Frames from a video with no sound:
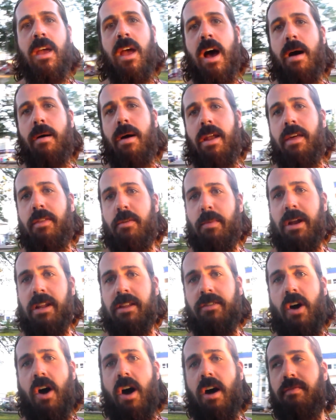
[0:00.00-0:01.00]
another
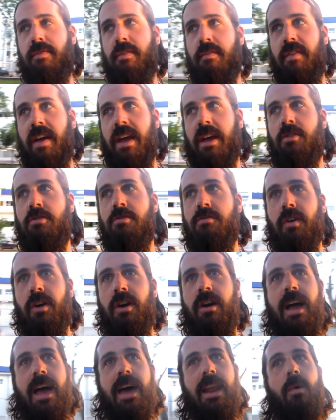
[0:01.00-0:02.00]
buddy, Todd, from
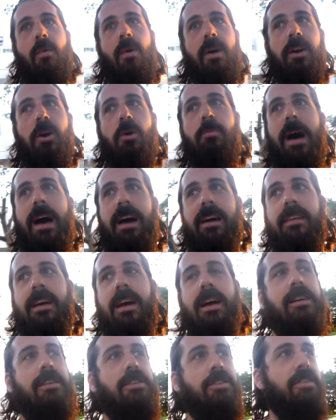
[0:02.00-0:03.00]
Vancouver, and I want to go back
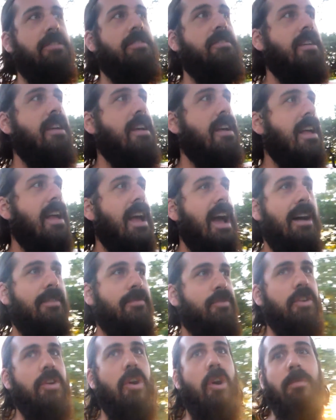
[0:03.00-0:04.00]
there and just,
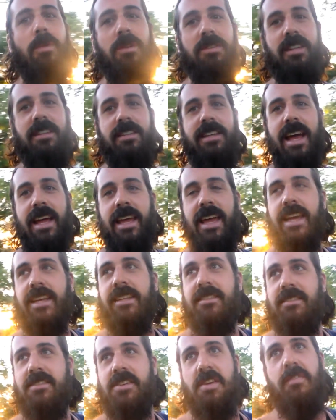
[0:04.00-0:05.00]
after almost a
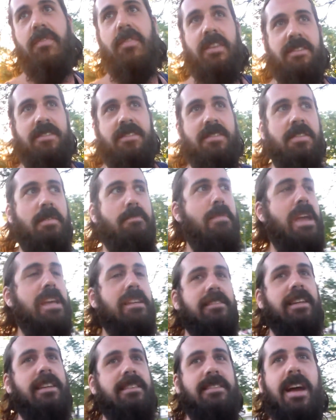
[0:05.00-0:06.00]
decade, see if it's as
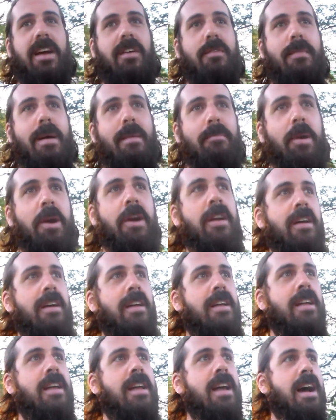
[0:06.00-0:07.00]
amazing as I remember.
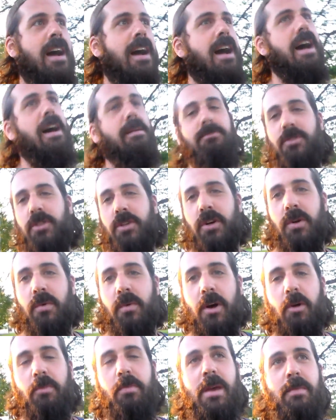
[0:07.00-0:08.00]
I'm sure it
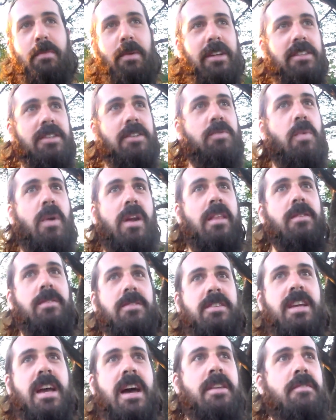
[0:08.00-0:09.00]
will be, but it's just one of
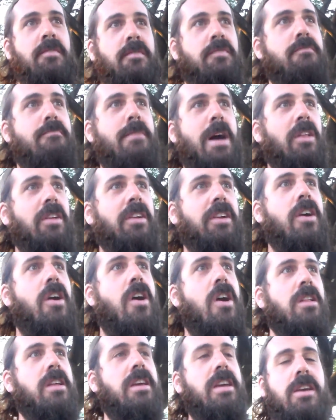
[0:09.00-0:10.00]
those kind of
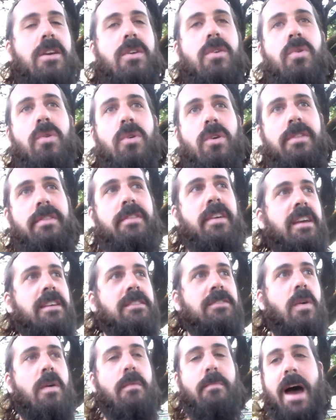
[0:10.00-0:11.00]
melancholy, cool
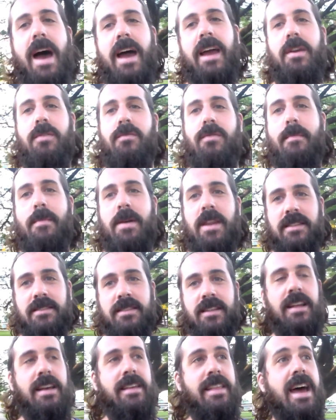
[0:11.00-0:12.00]
things, going back and
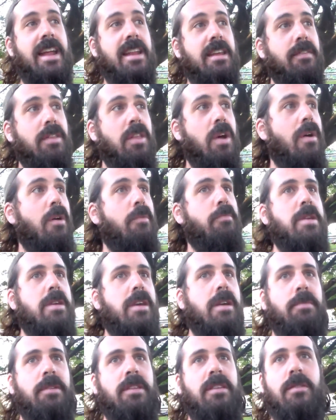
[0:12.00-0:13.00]
reminiscing like that, even though I'll be
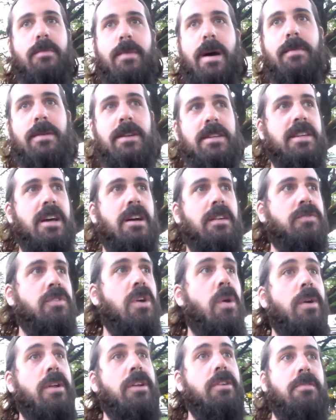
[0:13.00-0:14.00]
completely by myself. So
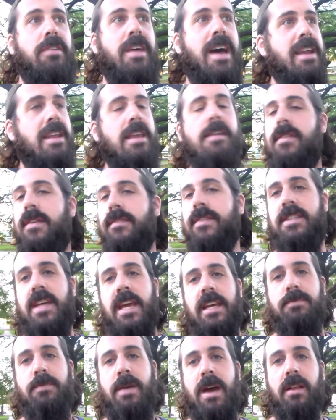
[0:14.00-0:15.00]
I want to do that, even if it
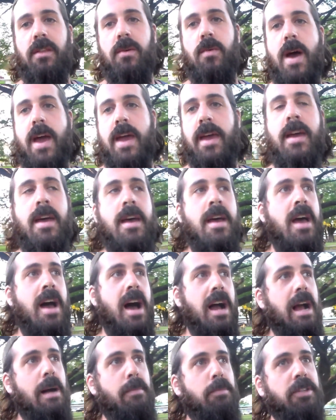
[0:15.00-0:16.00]
takes me out of the way
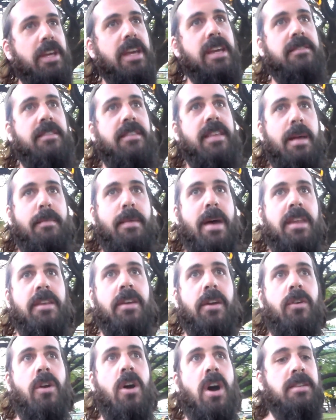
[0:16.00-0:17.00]
a couple days, and then I'm heading
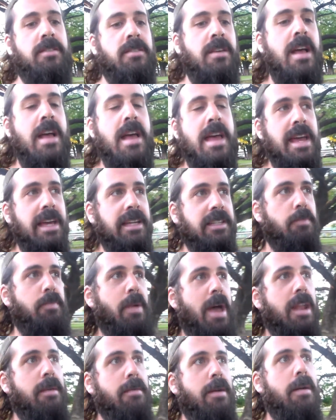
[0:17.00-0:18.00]
across into
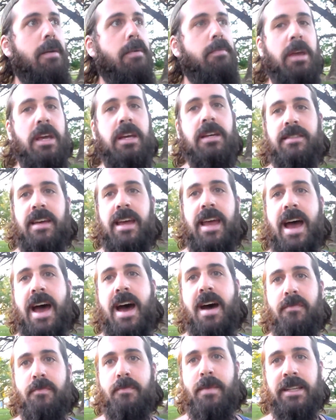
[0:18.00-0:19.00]
Panama because I
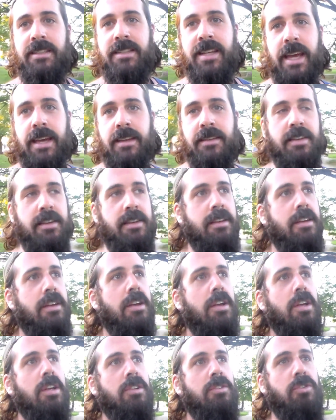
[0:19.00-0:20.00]
have my ticket
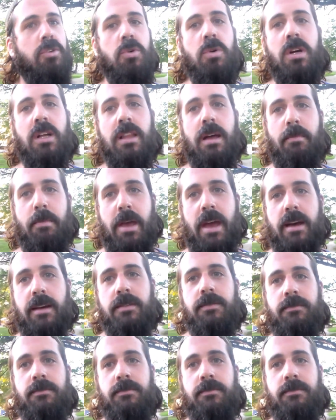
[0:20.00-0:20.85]
to Colombia.